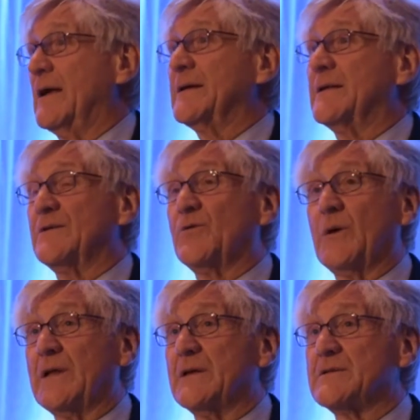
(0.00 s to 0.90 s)
like the
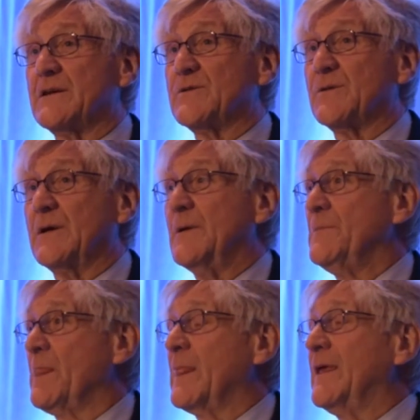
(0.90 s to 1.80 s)
twentieth century.
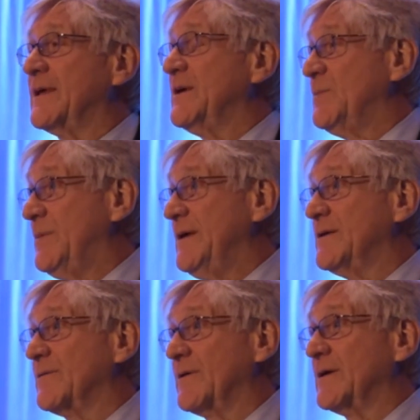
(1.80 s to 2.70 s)
It can
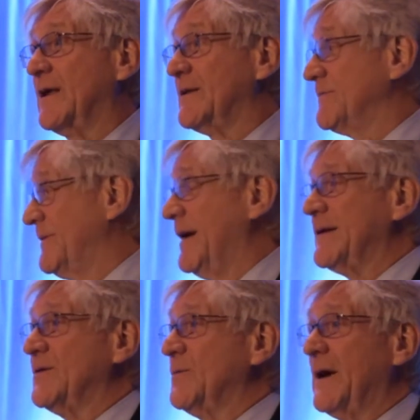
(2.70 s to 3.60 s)
be different, and in
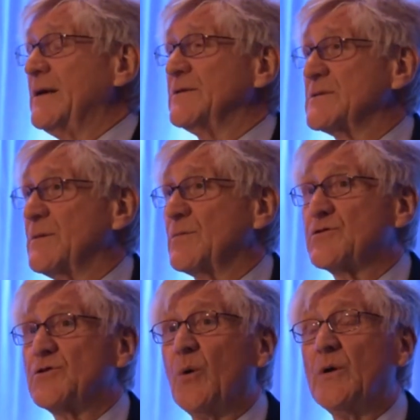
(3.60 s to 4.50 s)
fact, you know, Michael's
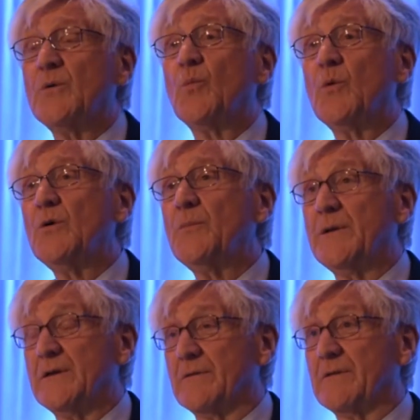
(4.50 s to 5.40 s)
numbers show it will
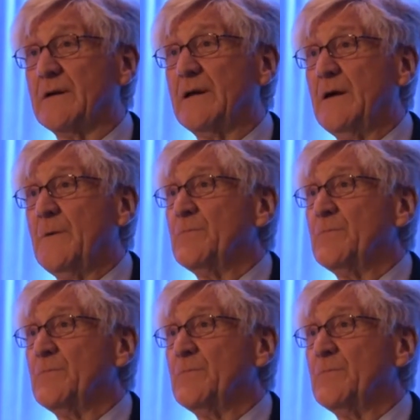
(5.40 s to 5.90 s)
be different.